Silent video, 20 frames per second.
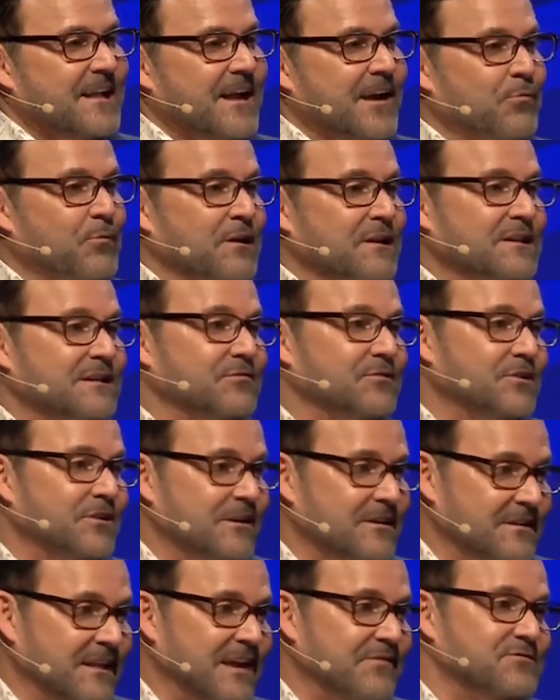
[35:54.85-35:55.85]
I want to live a
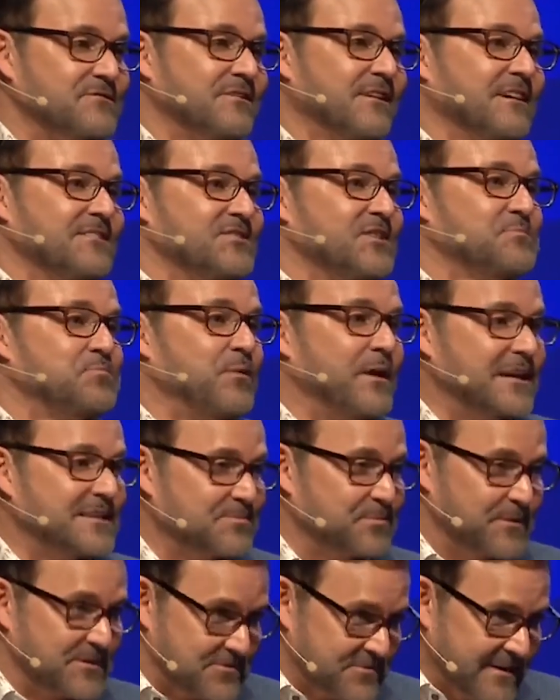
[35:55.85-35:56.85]
long life as long as it's
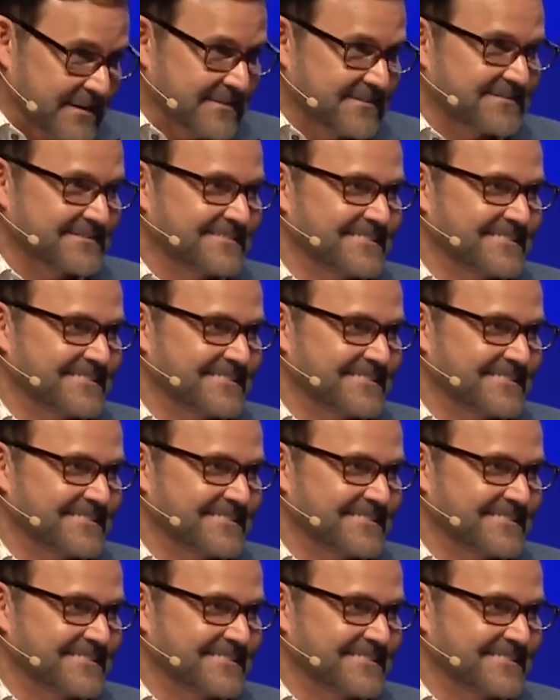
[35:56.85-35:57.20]
prosperous, right?